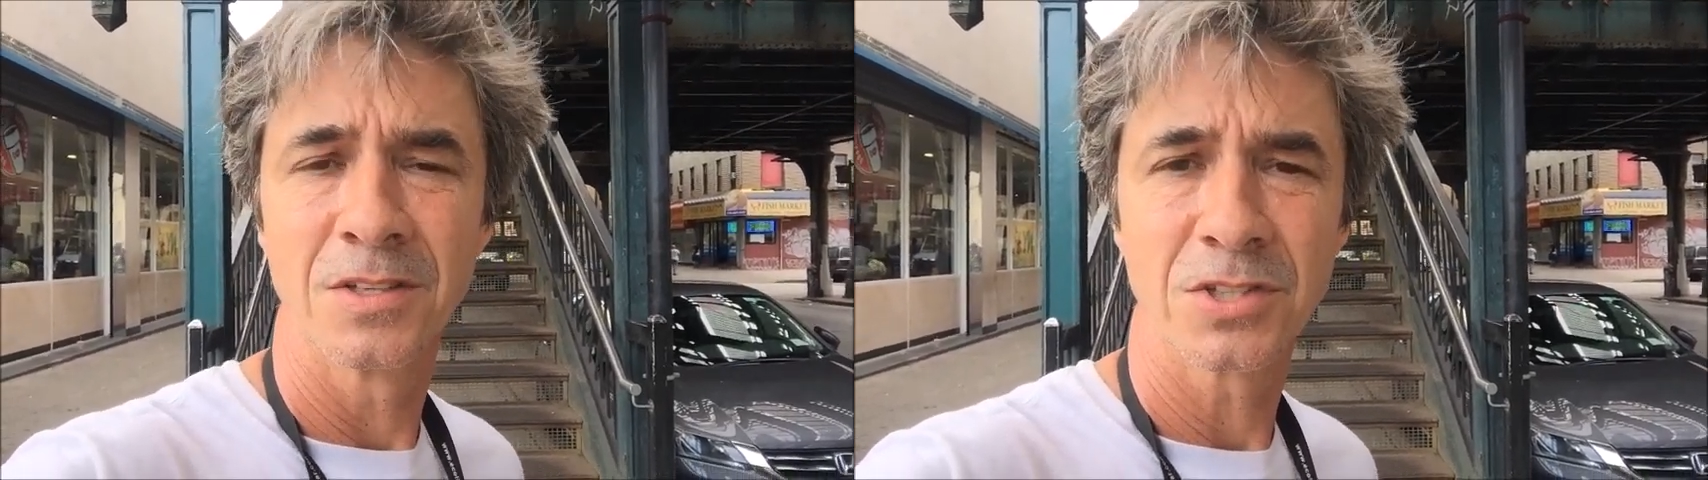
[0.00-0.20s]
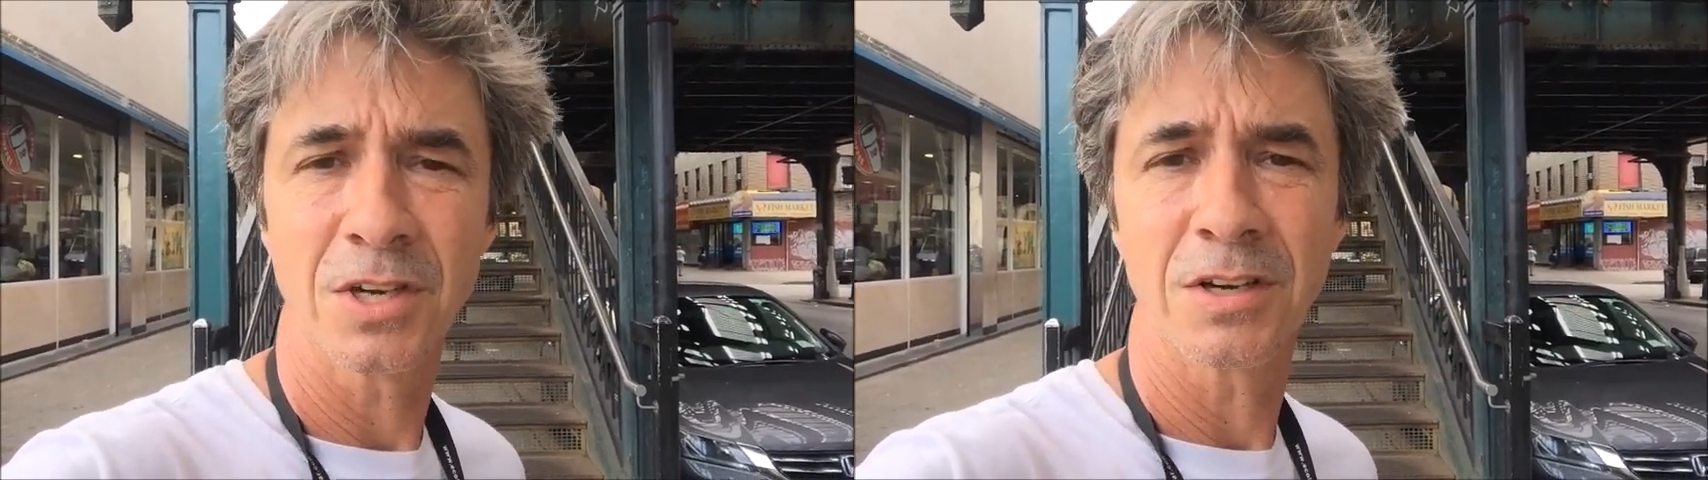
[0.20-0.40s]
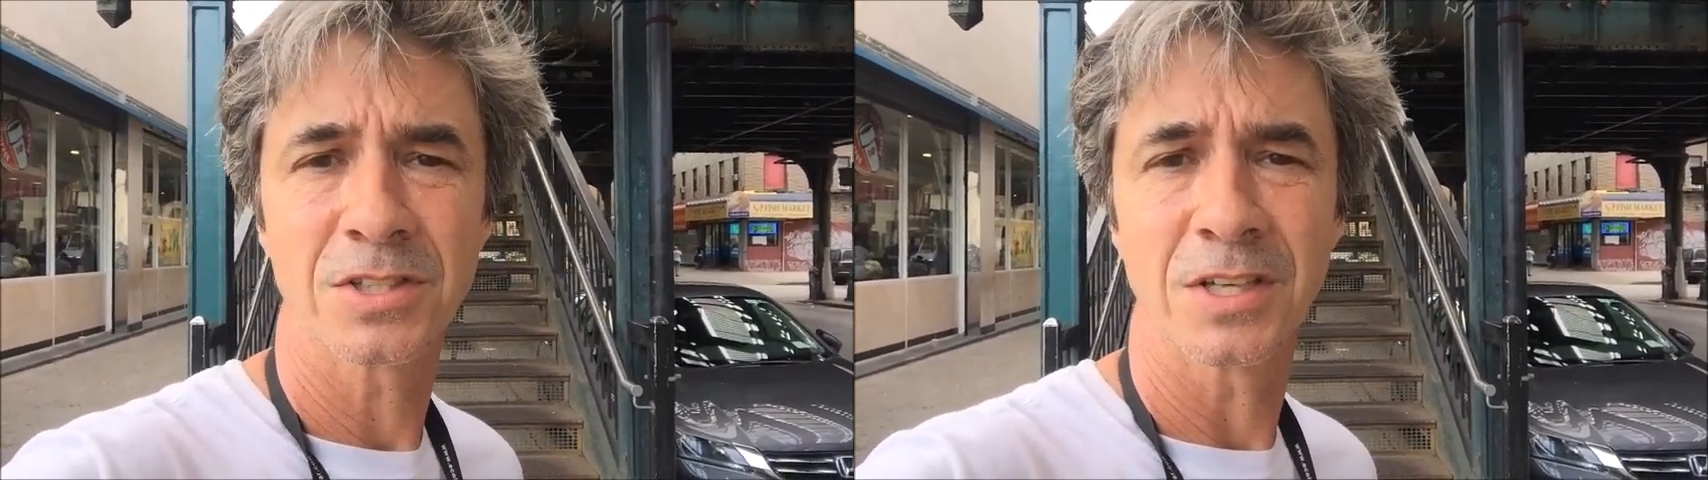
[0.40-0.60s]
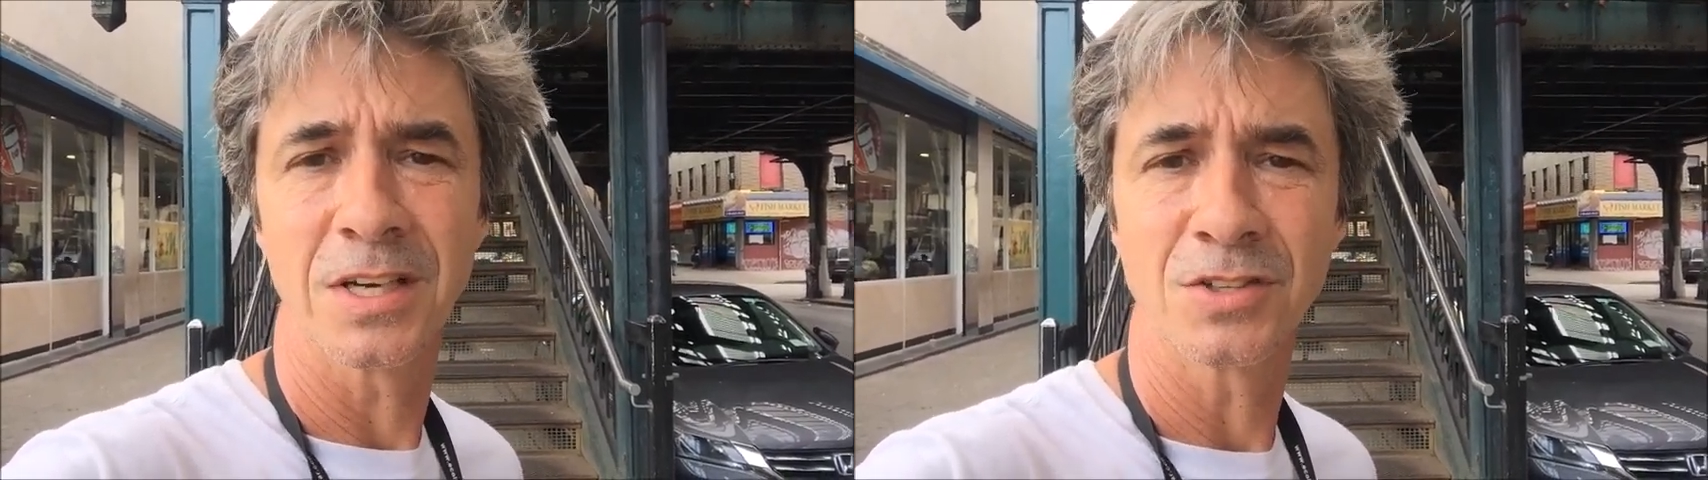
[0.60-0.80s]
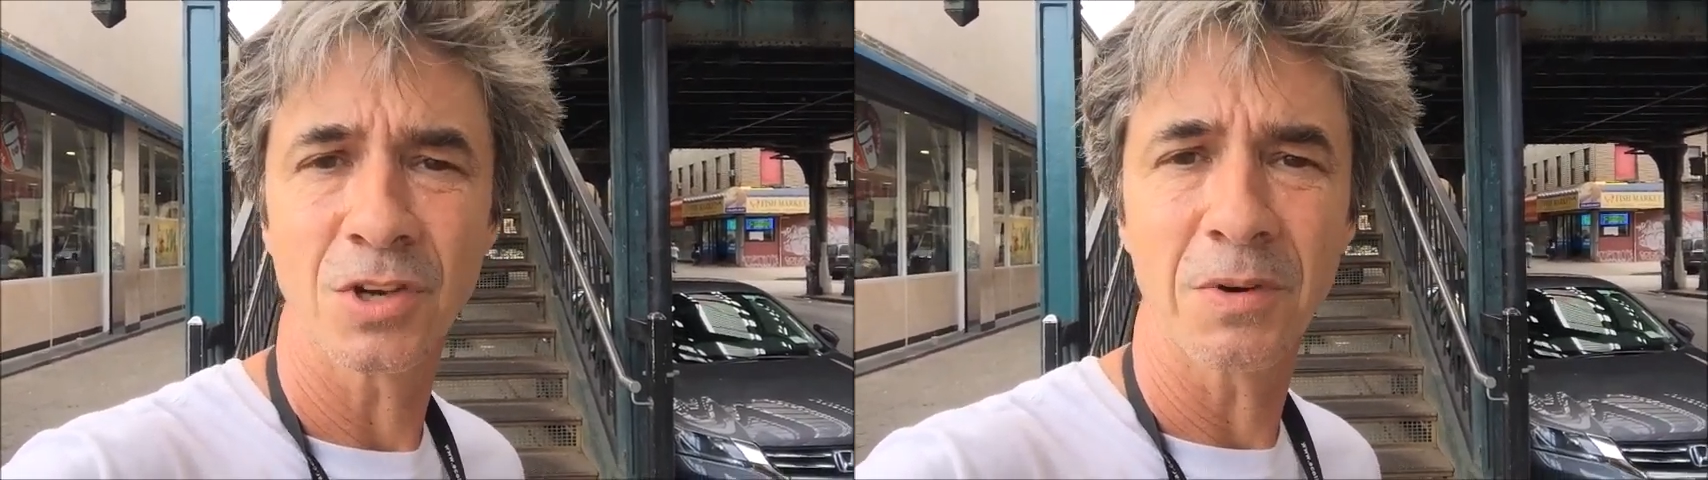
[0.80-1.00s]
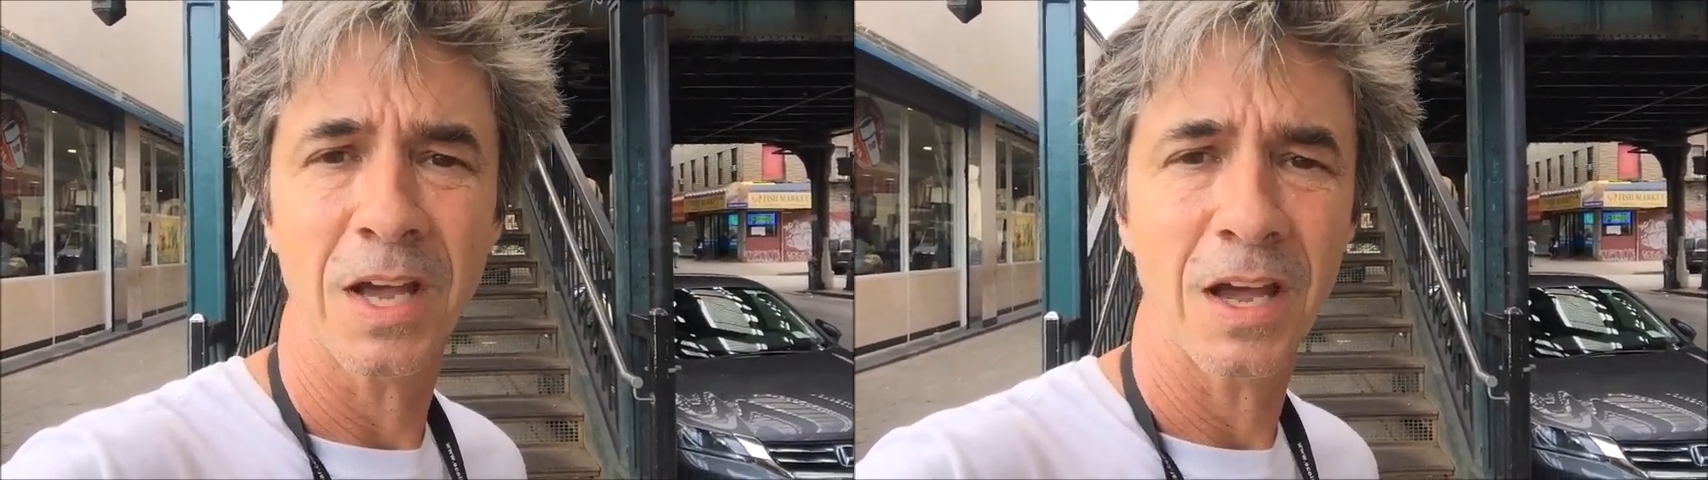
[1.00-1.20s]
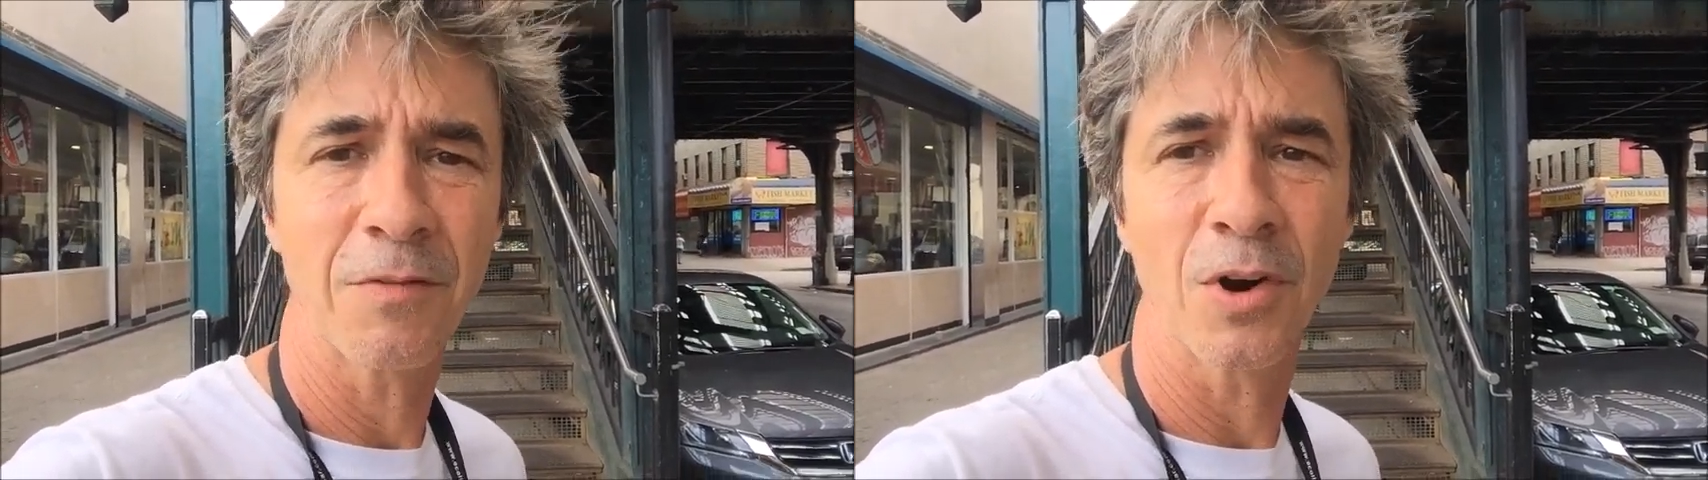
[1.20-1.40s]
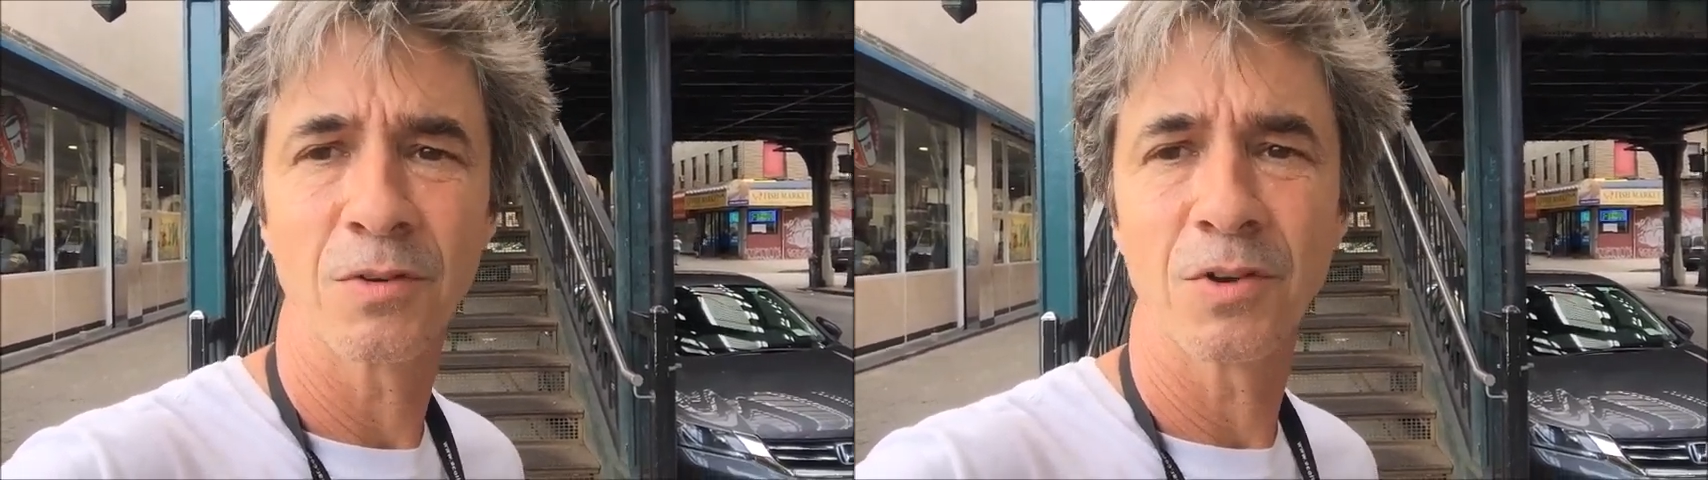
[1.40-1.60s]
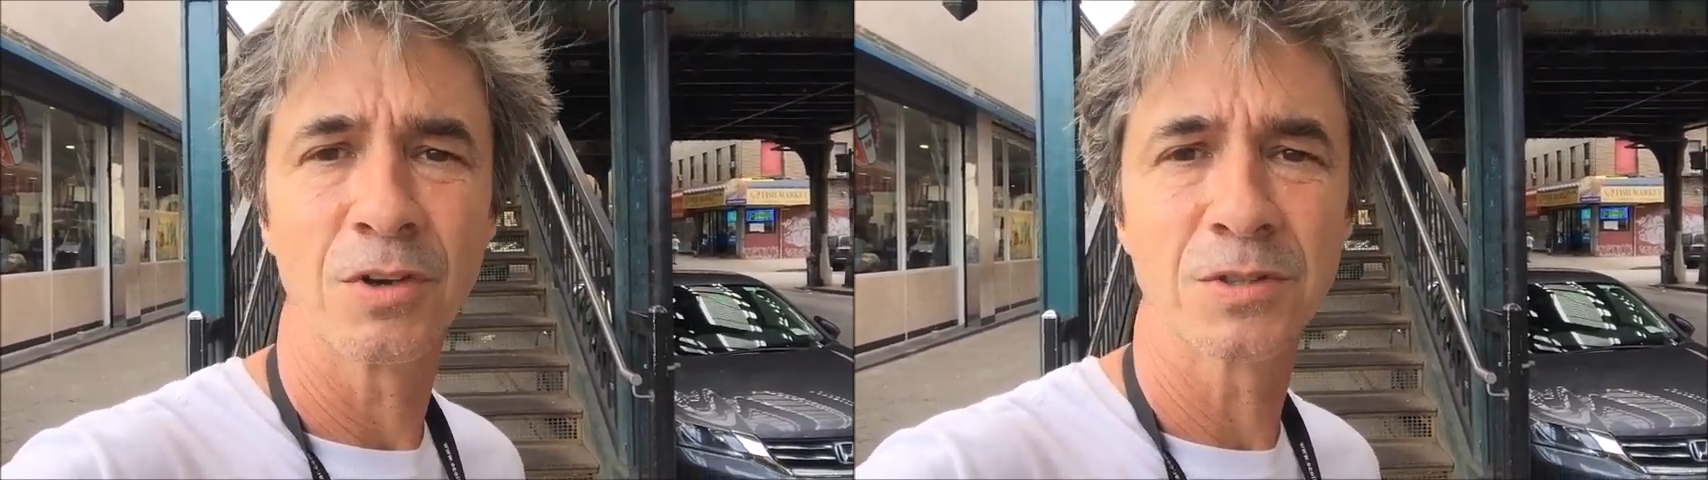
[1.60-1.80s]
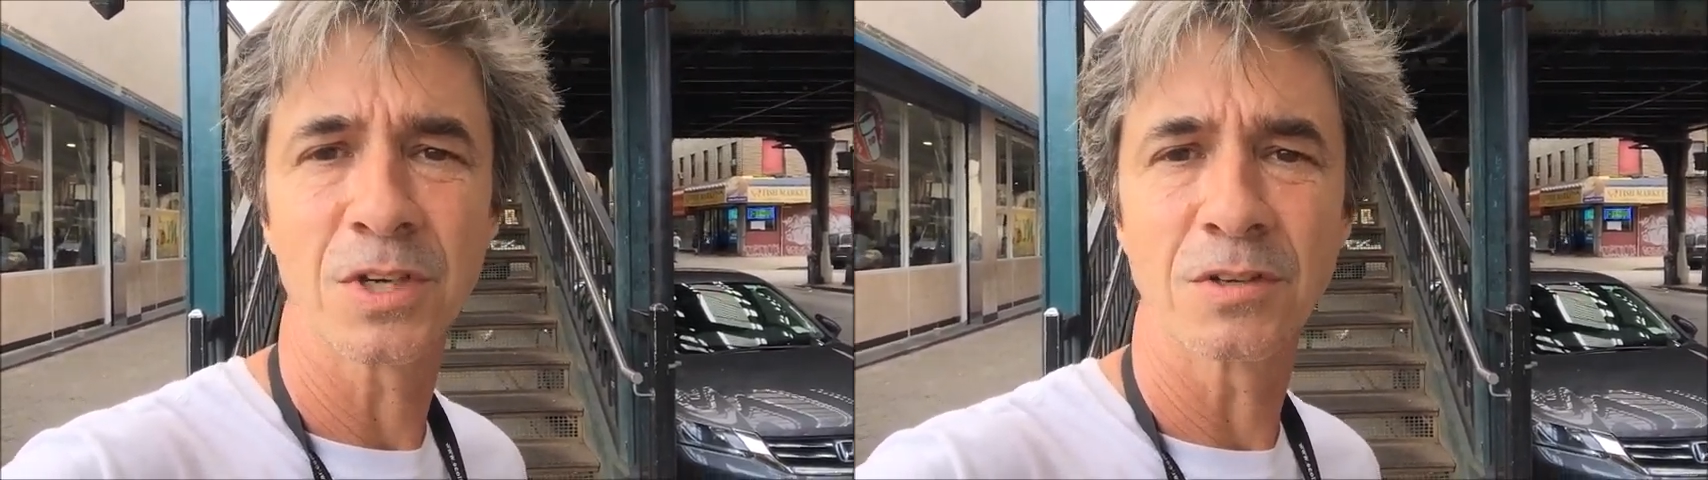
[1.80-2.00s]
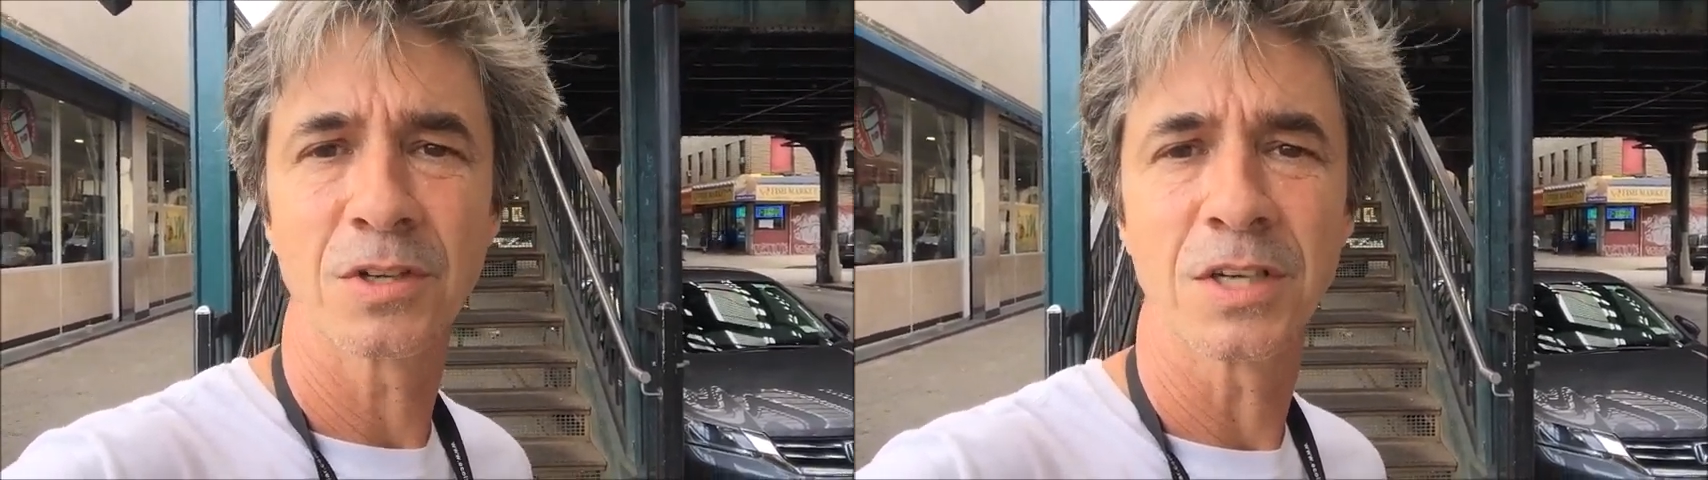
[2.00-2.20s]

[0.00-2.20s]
Seriously, and don't ever use a